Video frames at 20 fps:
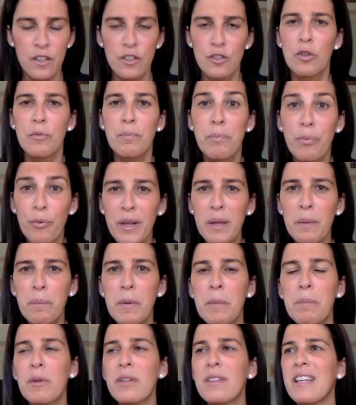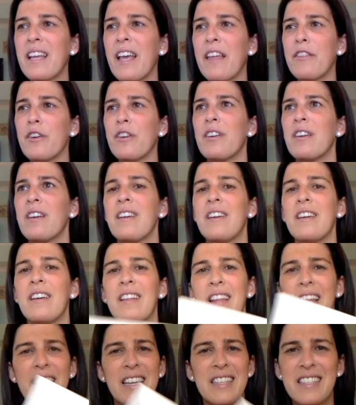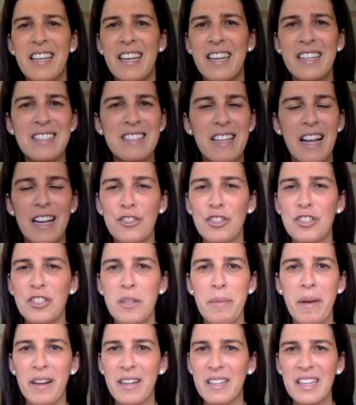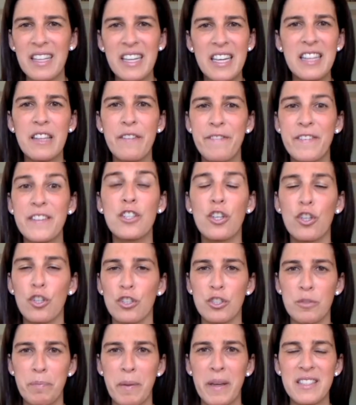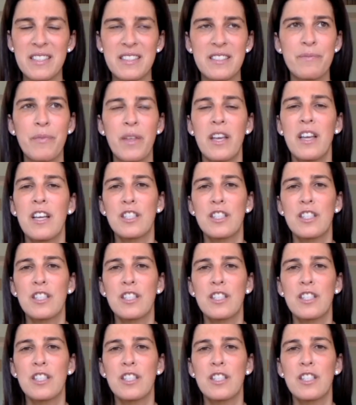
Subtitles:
to bring people together. Like I said, it's not just about cleaning the physical space.